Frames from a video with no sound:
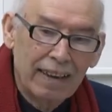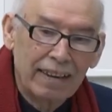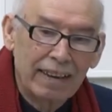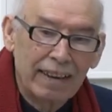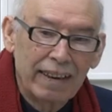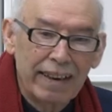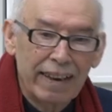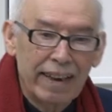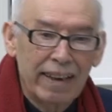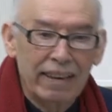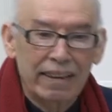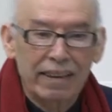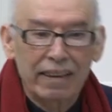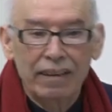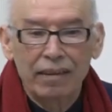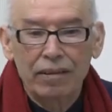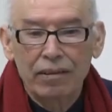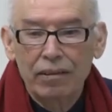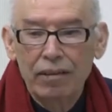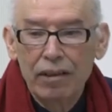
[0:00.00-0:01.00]

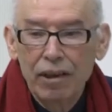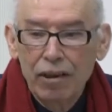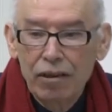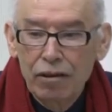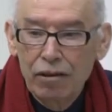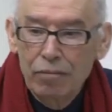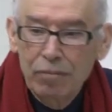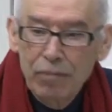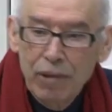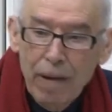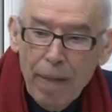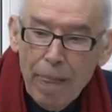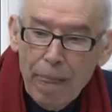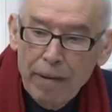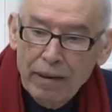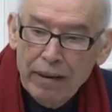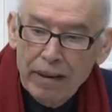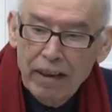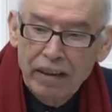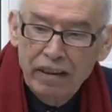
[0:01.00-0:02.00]
integrates,
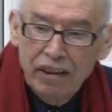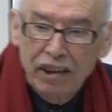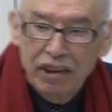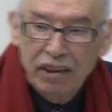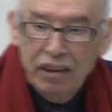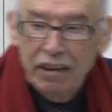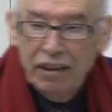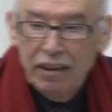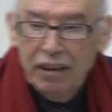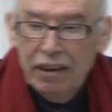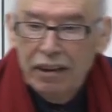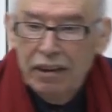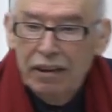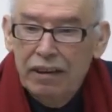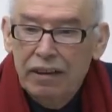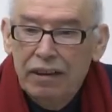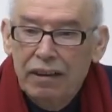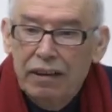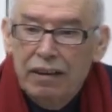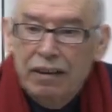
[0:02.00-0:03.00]
traditions
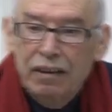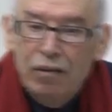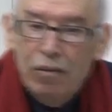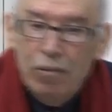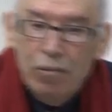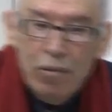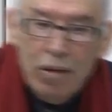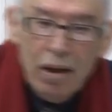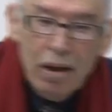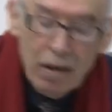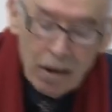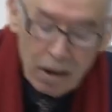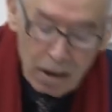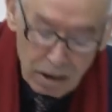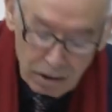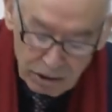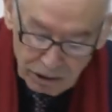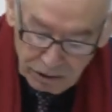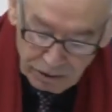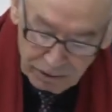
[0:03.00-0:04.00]
and the local
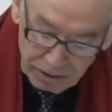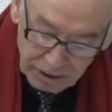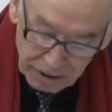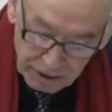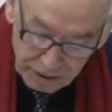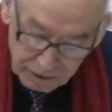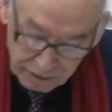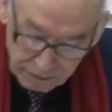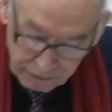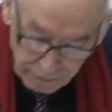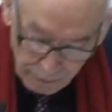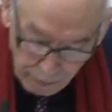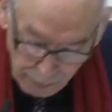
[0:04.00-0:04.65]
cultures.